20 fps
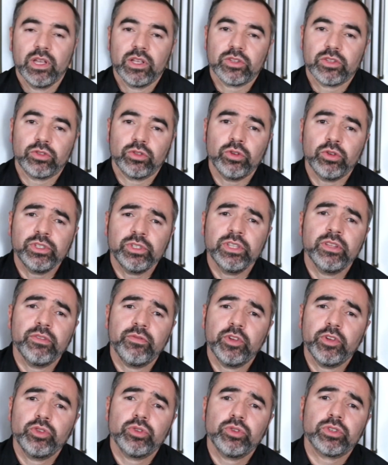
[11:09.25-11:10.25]
So those
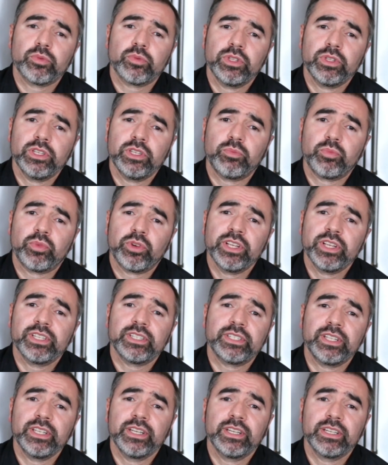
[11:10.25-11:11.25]
individuals with these
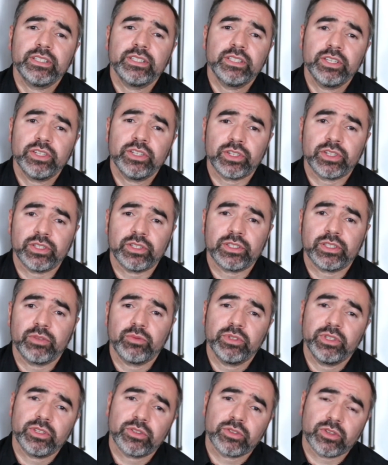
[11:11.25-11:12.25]
pre-existing conditions that
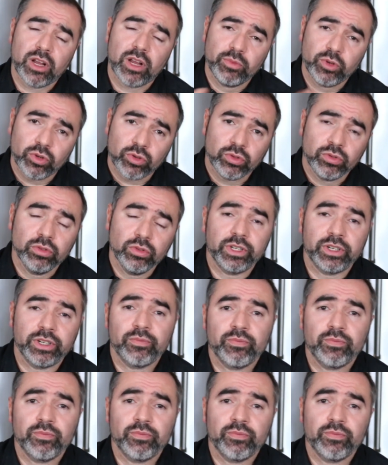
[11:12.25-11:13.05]
we described earlier,